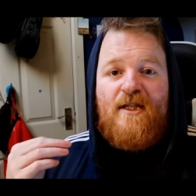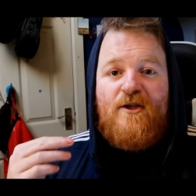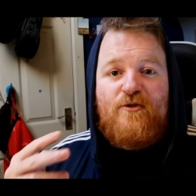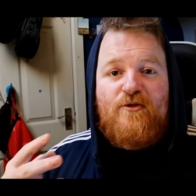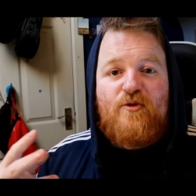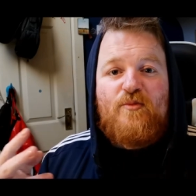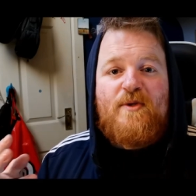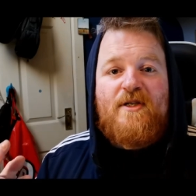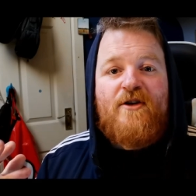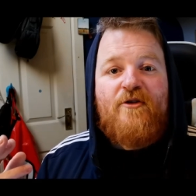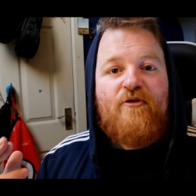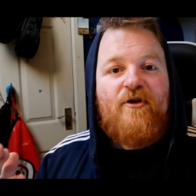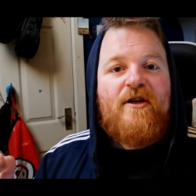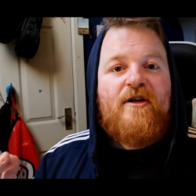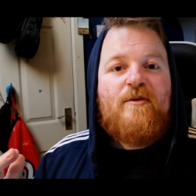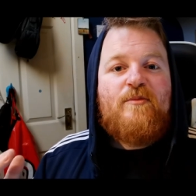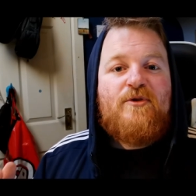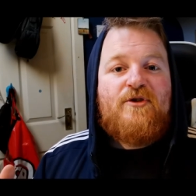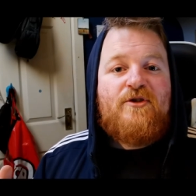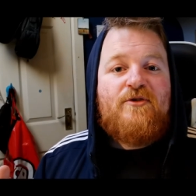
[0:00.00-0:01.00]
Now could be a
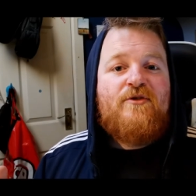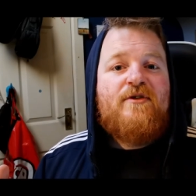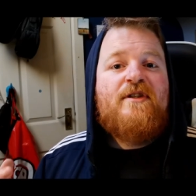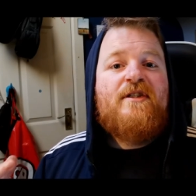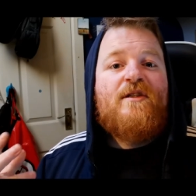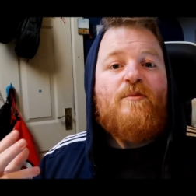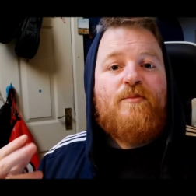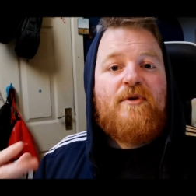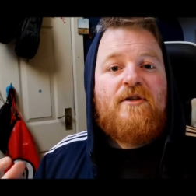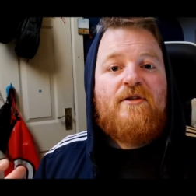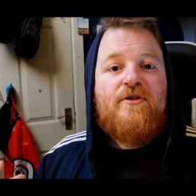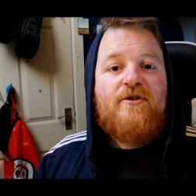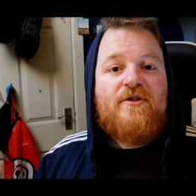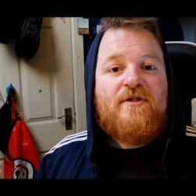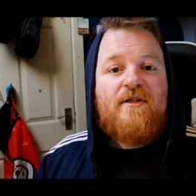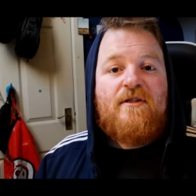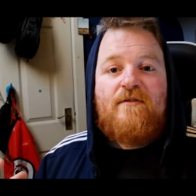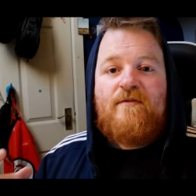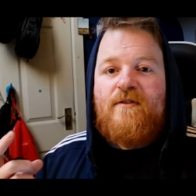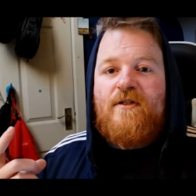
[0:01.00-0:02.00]
great opportunity to better
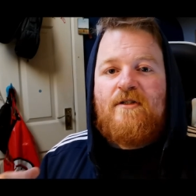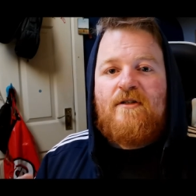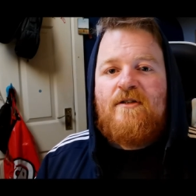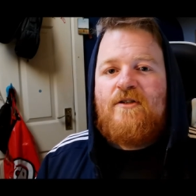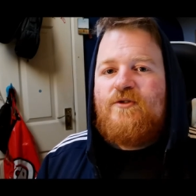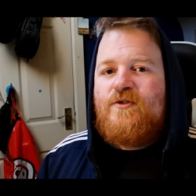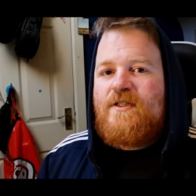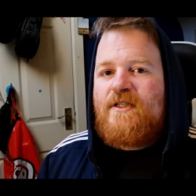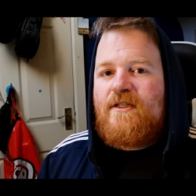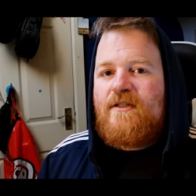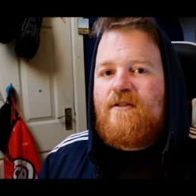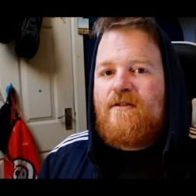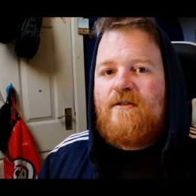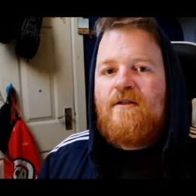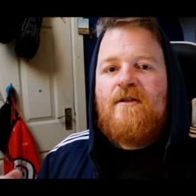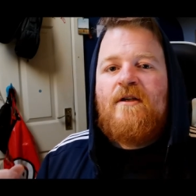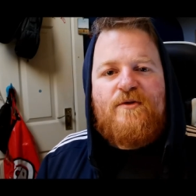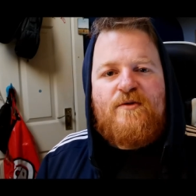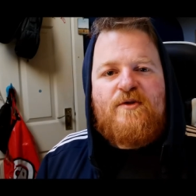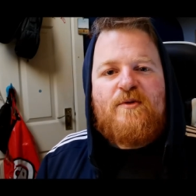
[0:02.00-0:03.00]
yourself, learn a new skill,
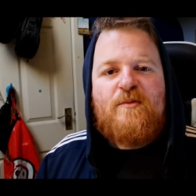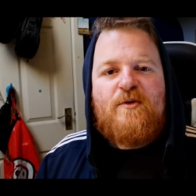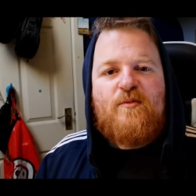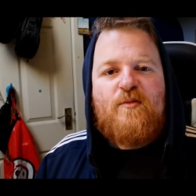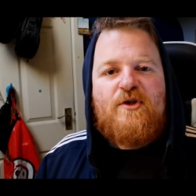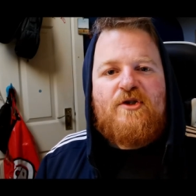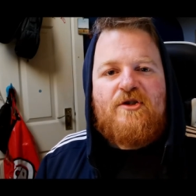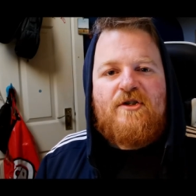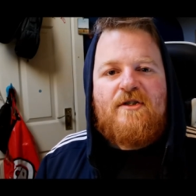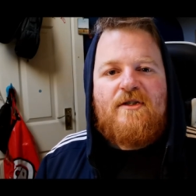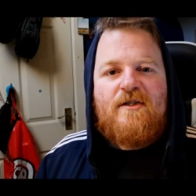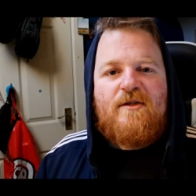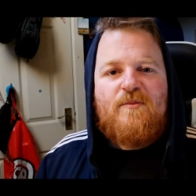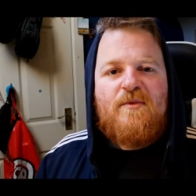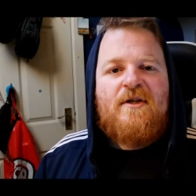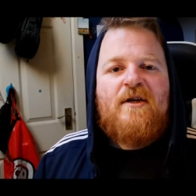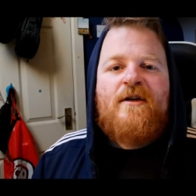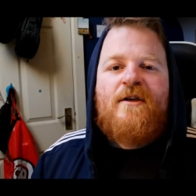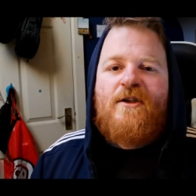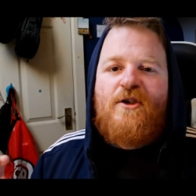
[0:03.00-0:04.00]
do something with your
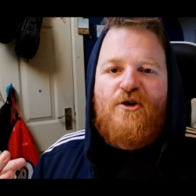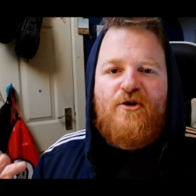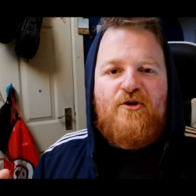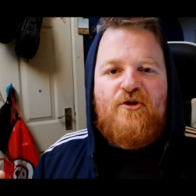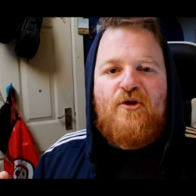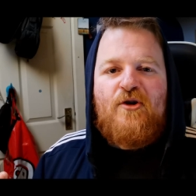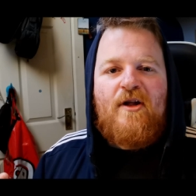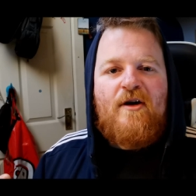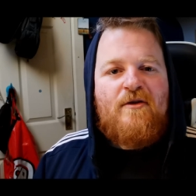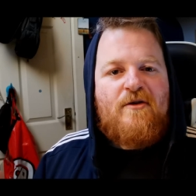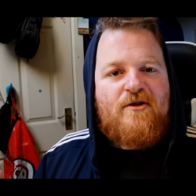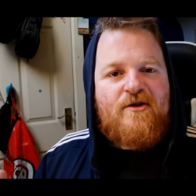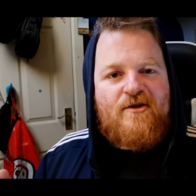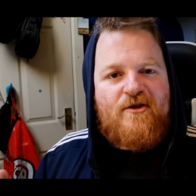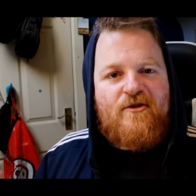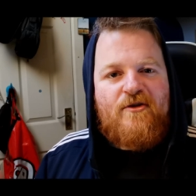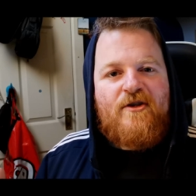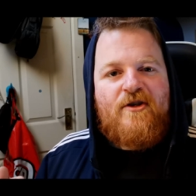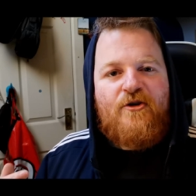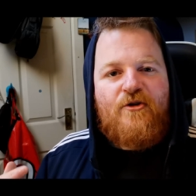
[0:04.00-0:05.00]
time. You're no longer
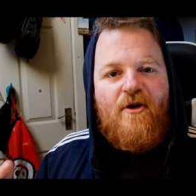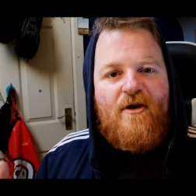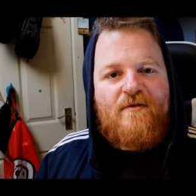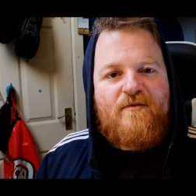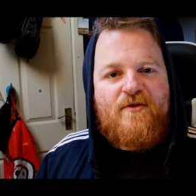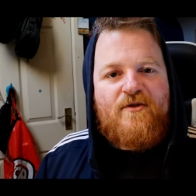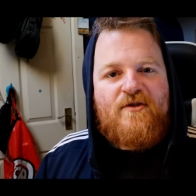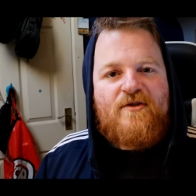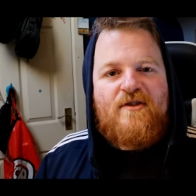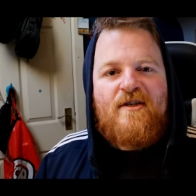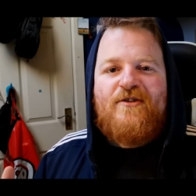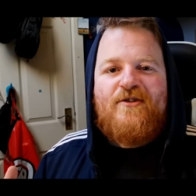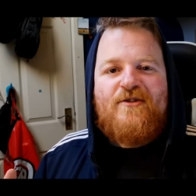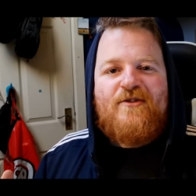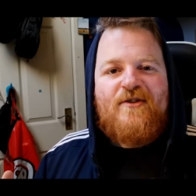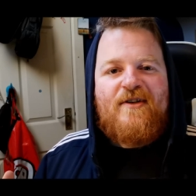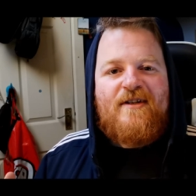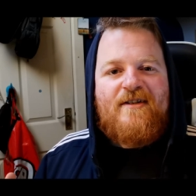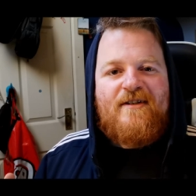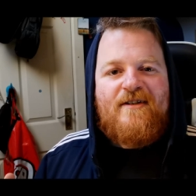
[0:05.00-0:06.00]
stuck in your office, you're
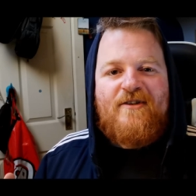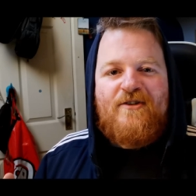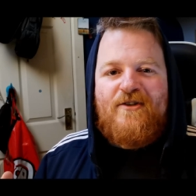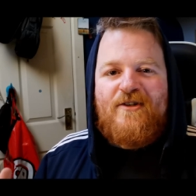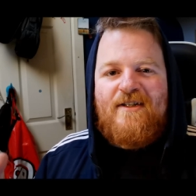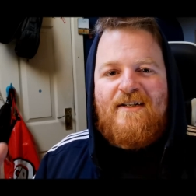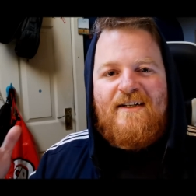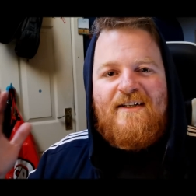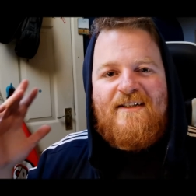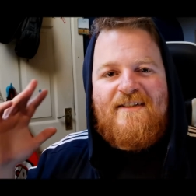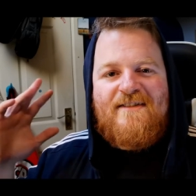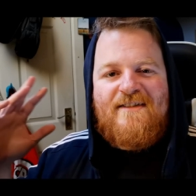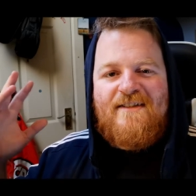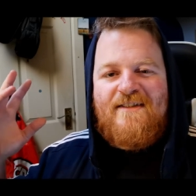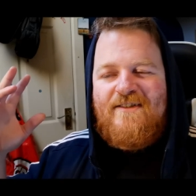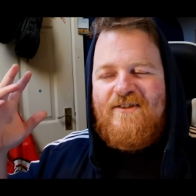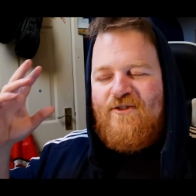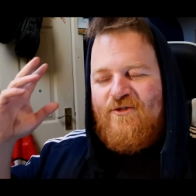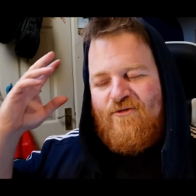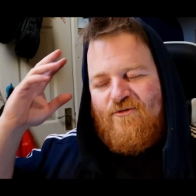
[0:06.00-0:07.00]
no longer like
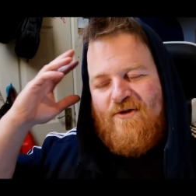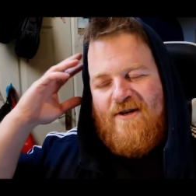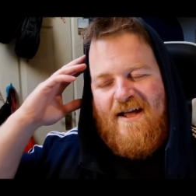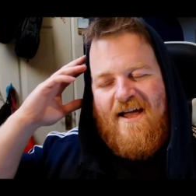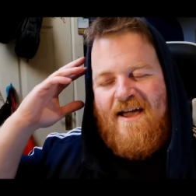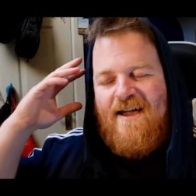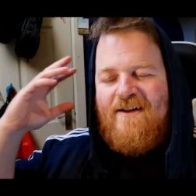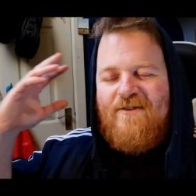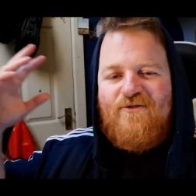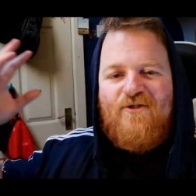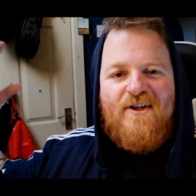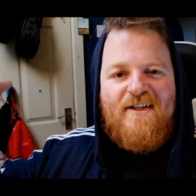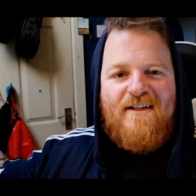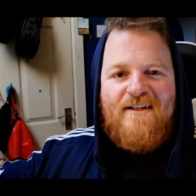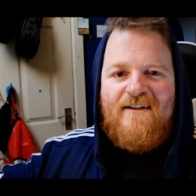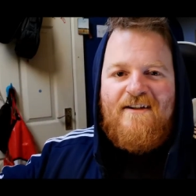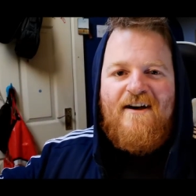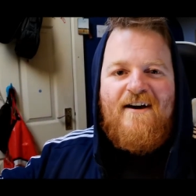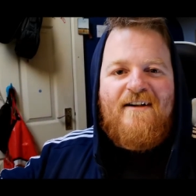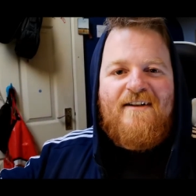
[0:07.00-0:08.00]
listening to your
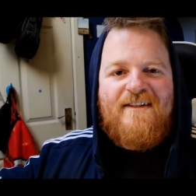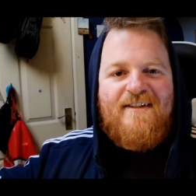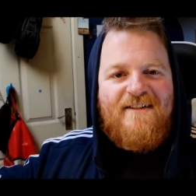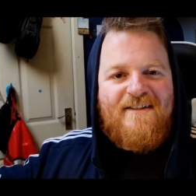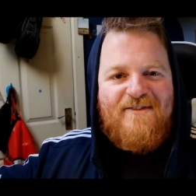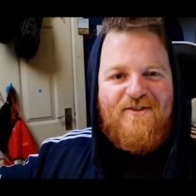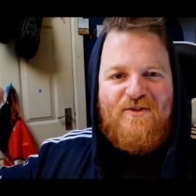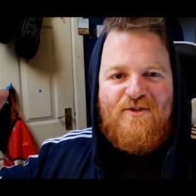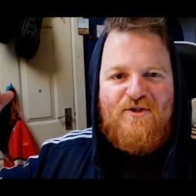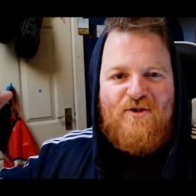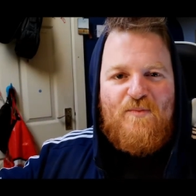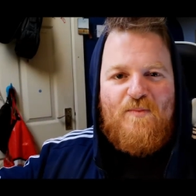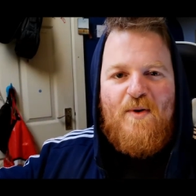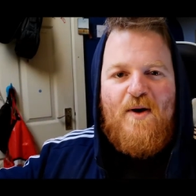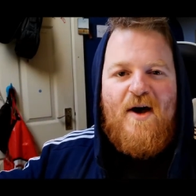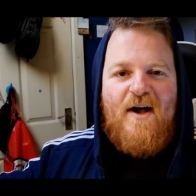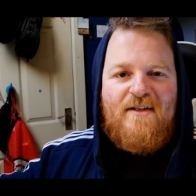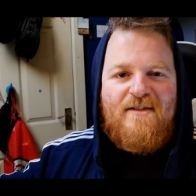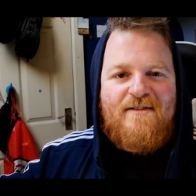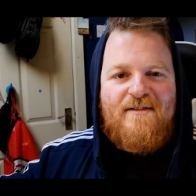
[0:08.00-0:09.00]
head-wrecking colleagues or your
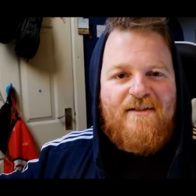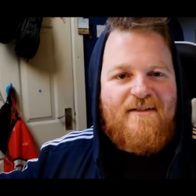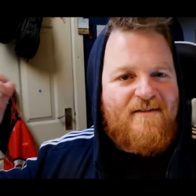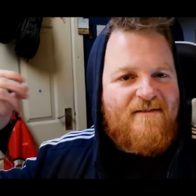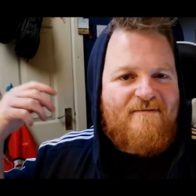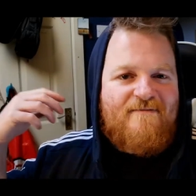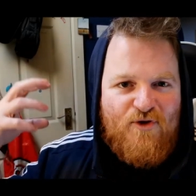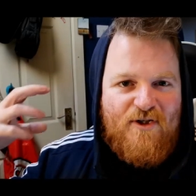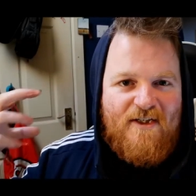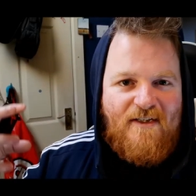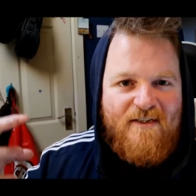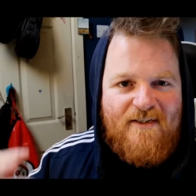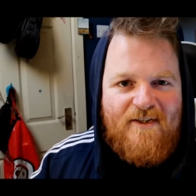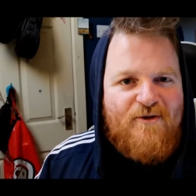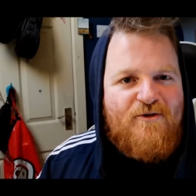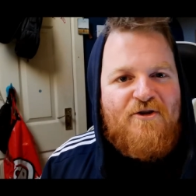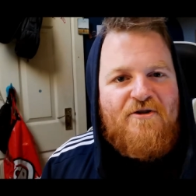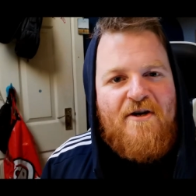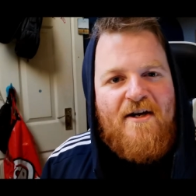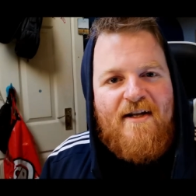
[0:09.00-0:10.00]
boss like breathing
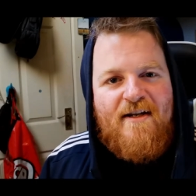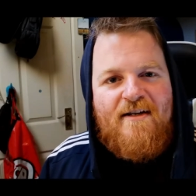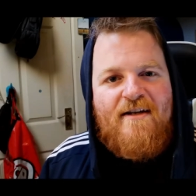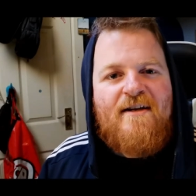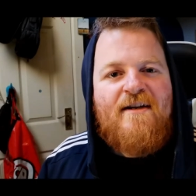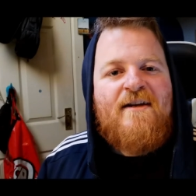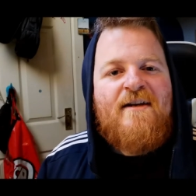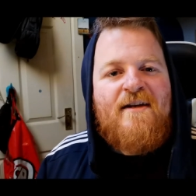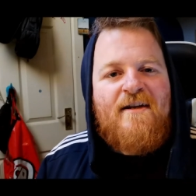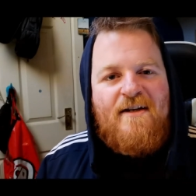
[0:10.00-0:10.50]
down your neck.